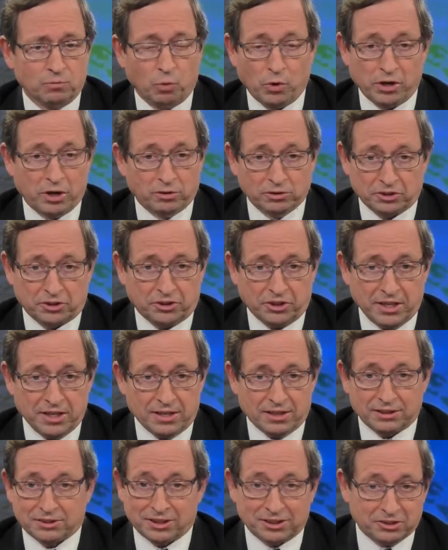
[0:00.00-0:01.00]
We don't
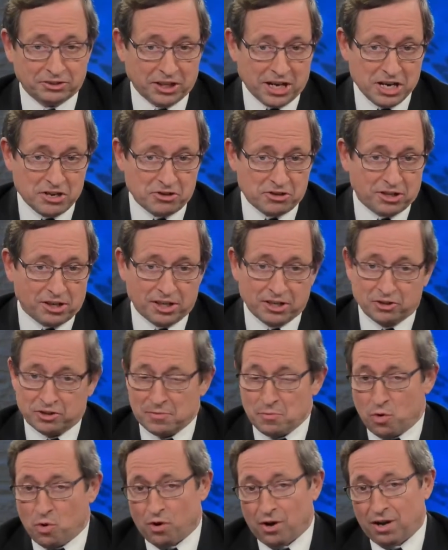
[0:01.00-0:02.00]
seek
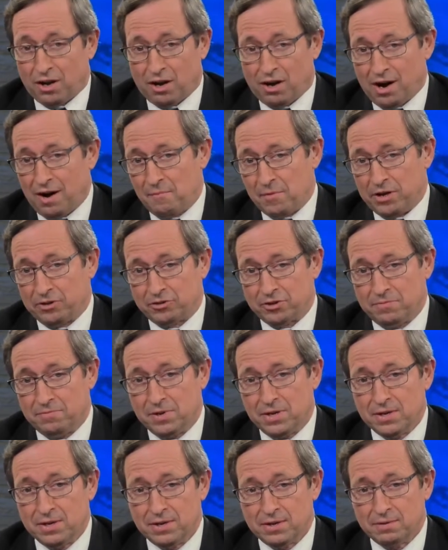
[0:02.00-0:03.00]
sensationalism or
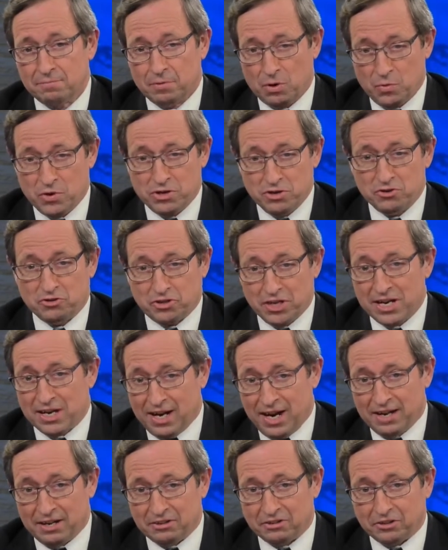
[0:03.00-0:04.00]
alarmism, but we do seek
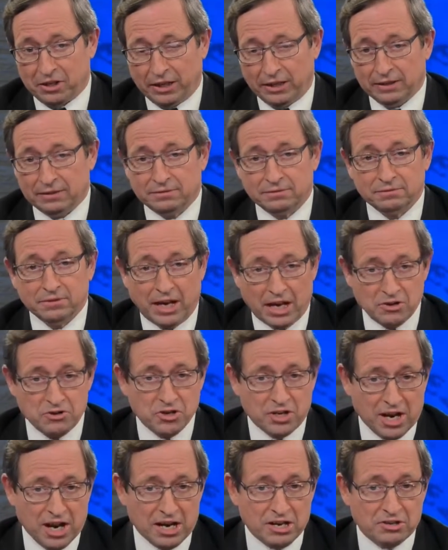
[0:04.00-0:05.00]
honesty,
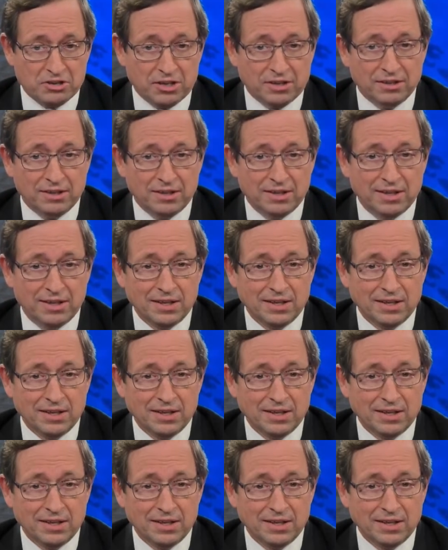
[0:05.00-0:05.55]
education,